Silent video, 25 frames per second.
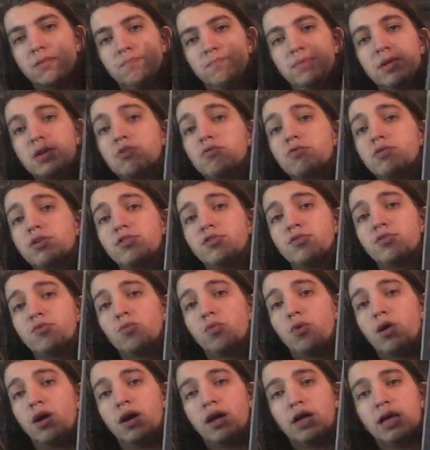Big
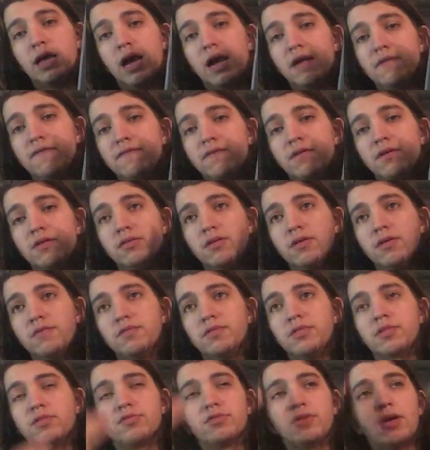reason why I fell in love
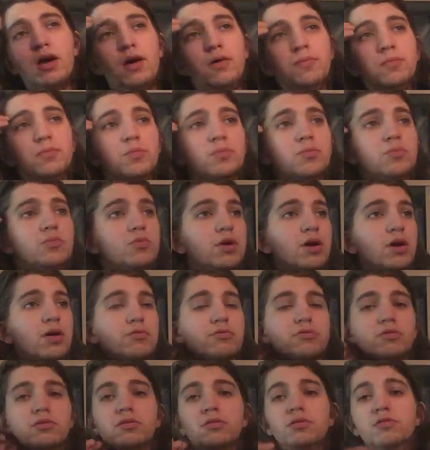with this album when I
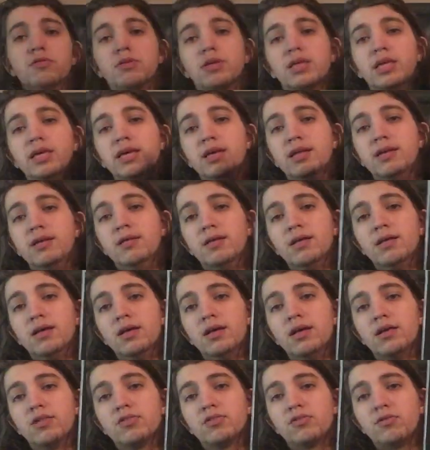was a little kid.
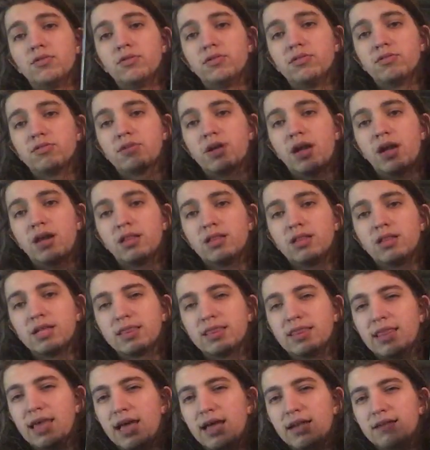So it's kind of
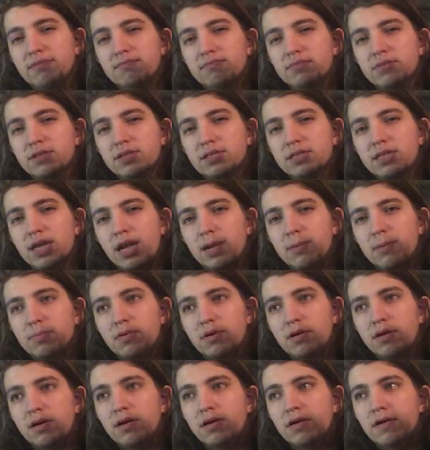like that type
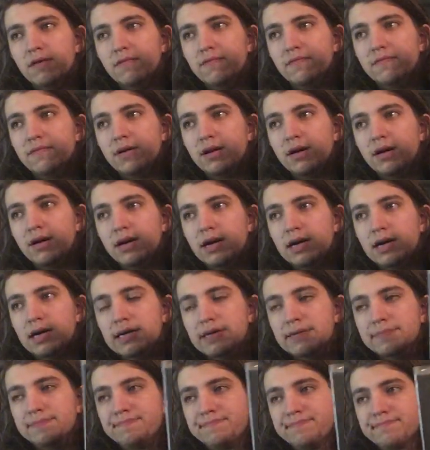of,
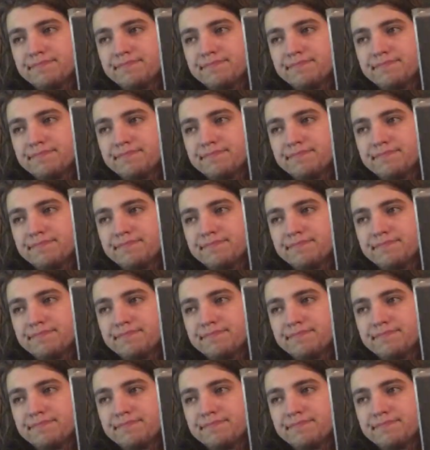uh,